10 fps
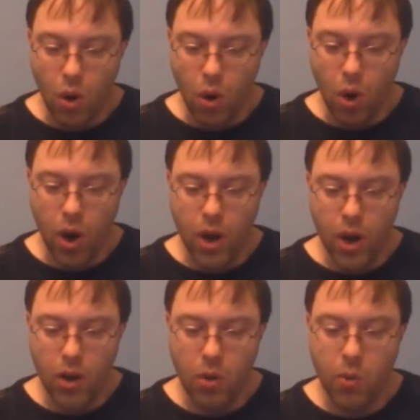
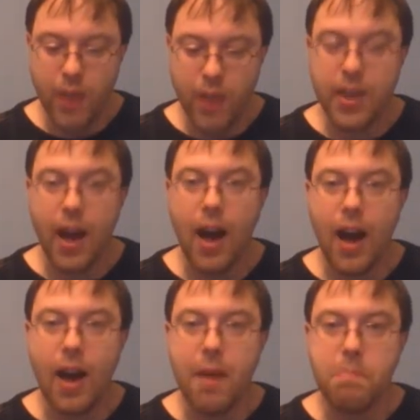or with
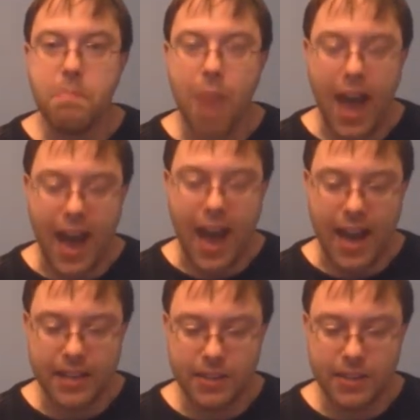a pass.